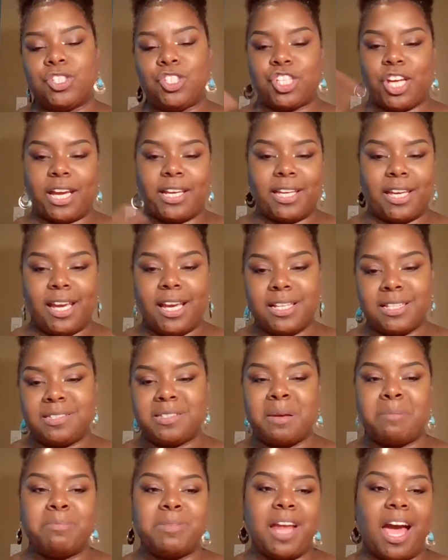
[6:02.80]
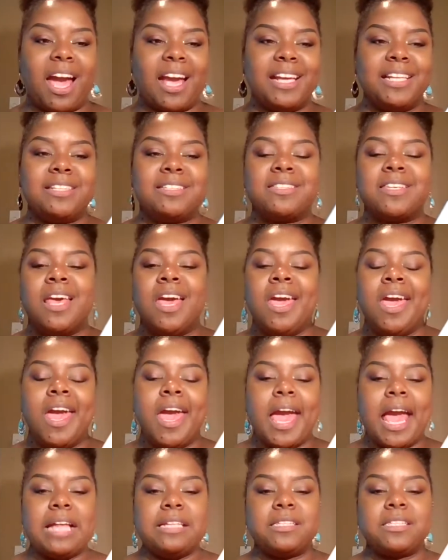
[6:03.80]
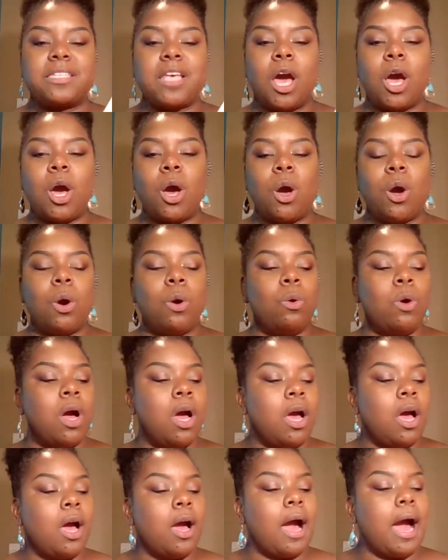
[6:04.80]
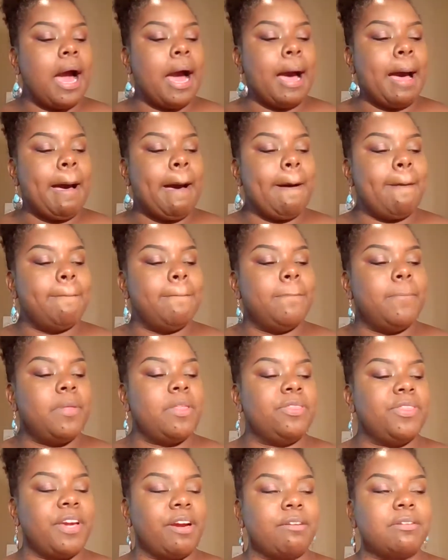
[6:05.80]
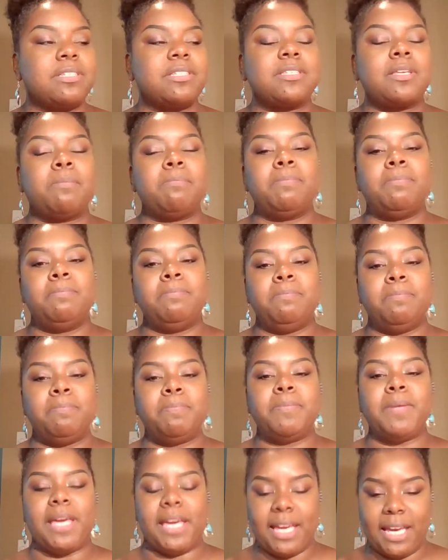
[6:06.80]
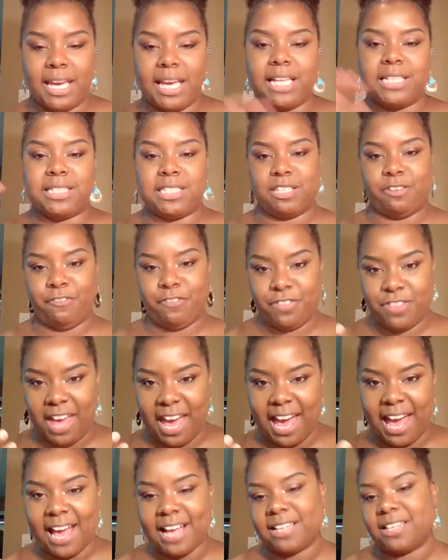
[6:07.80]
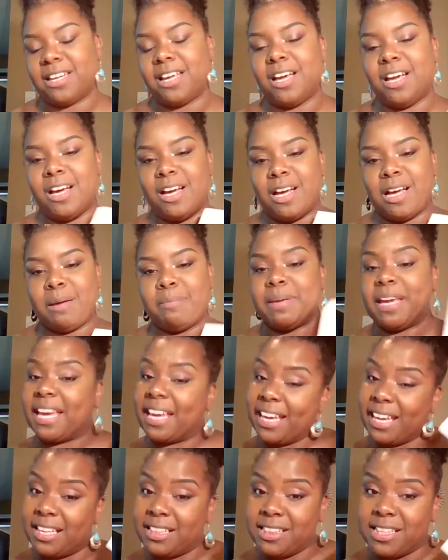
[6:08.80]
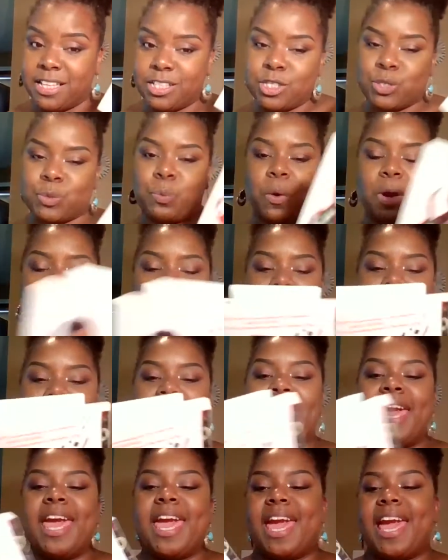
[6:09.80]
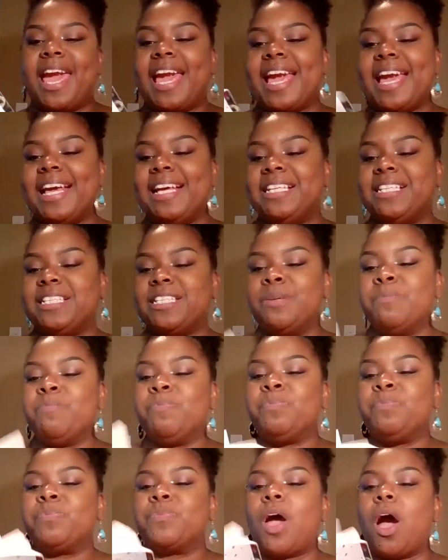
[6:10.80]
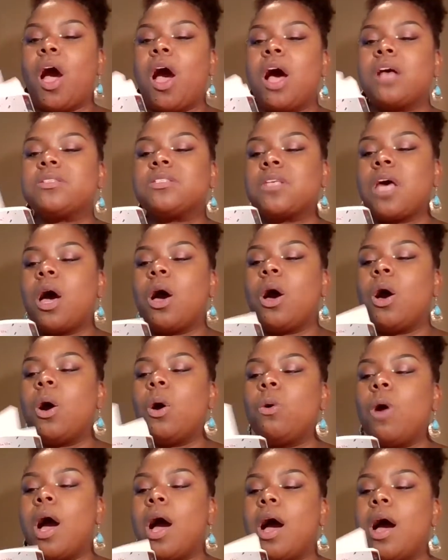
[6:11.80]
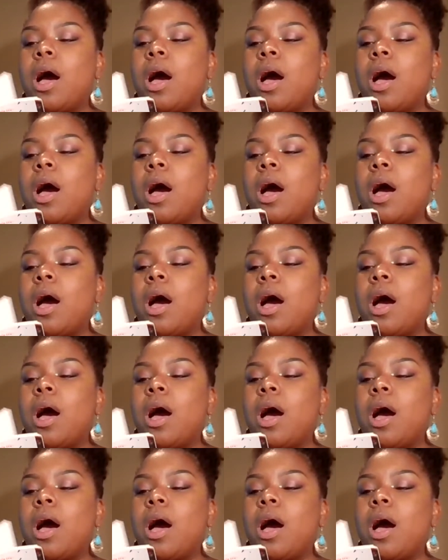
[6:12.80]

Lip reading: check in some nights. And so there's some hints of that in this work. And also,